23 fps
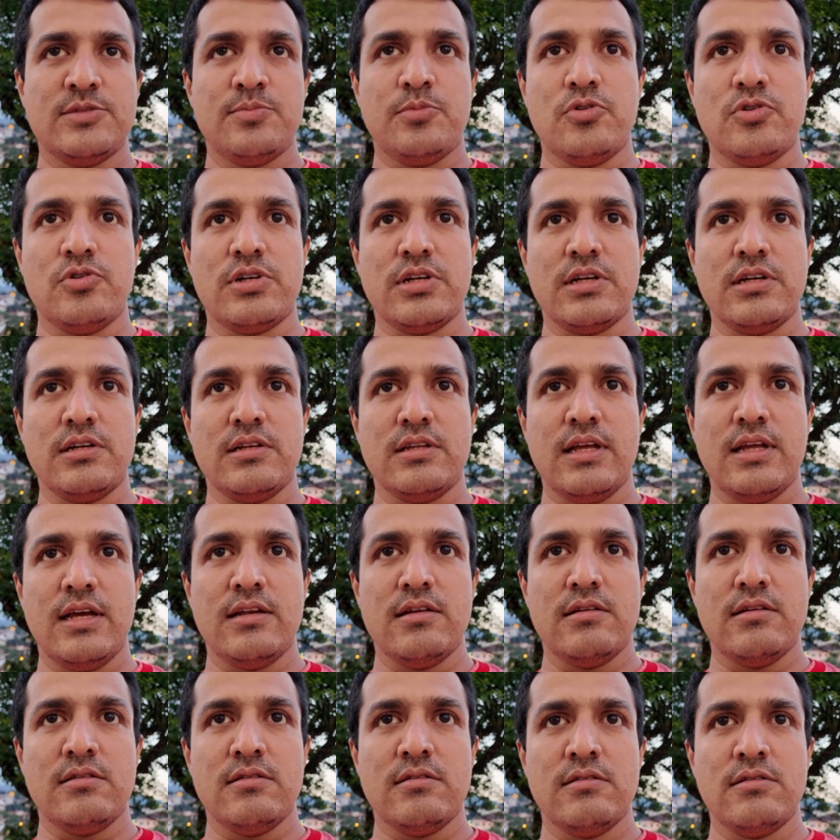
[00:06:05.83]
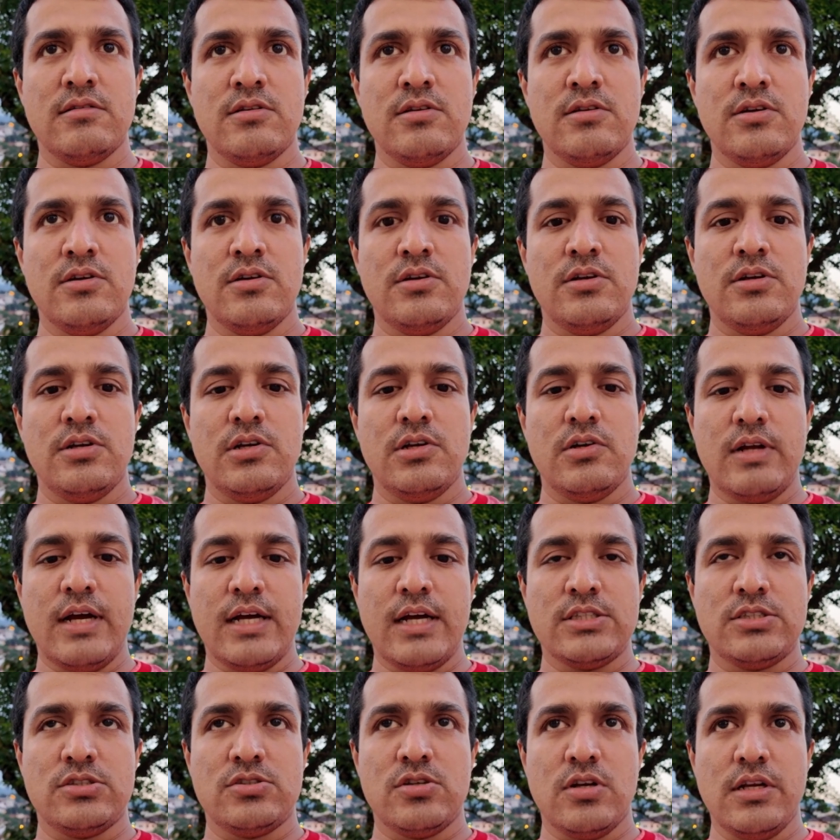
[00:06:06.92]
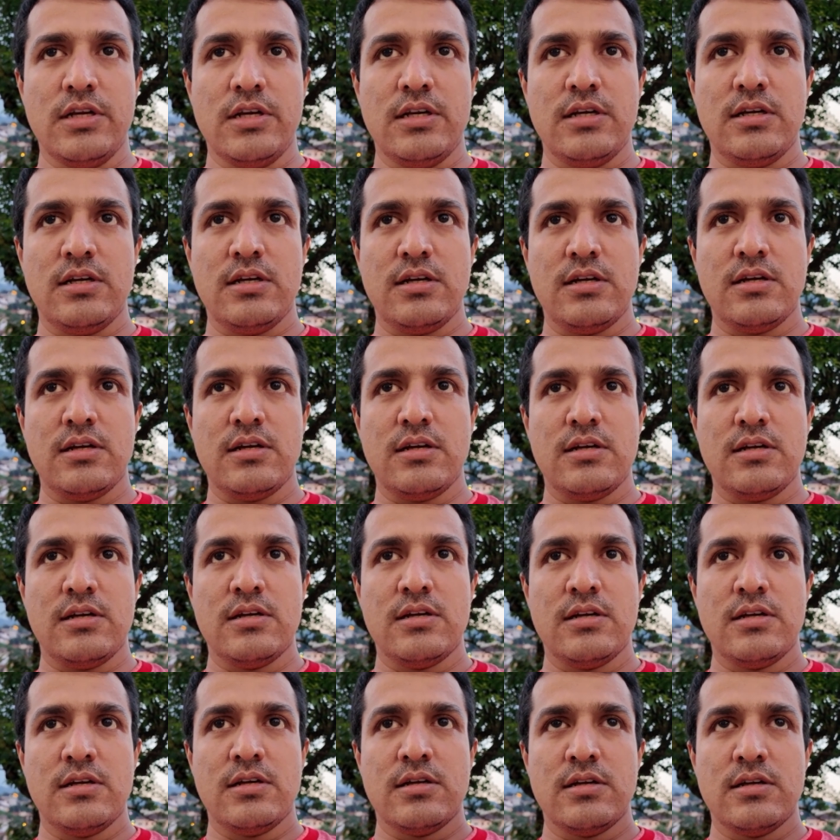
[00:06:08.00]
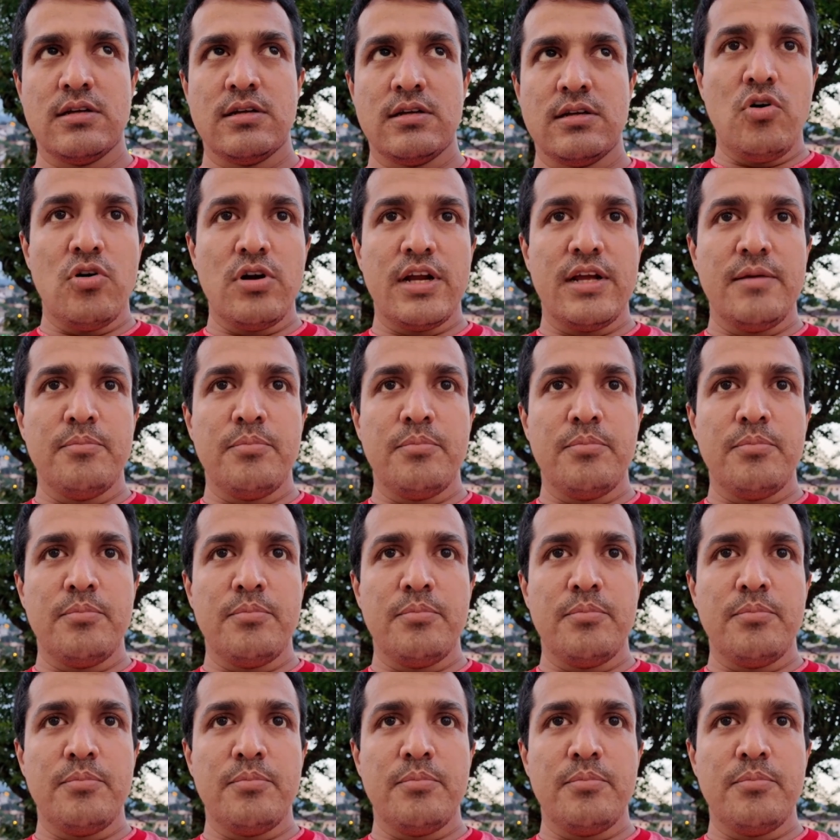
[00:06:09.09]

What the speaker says: than exporting, then you're actually more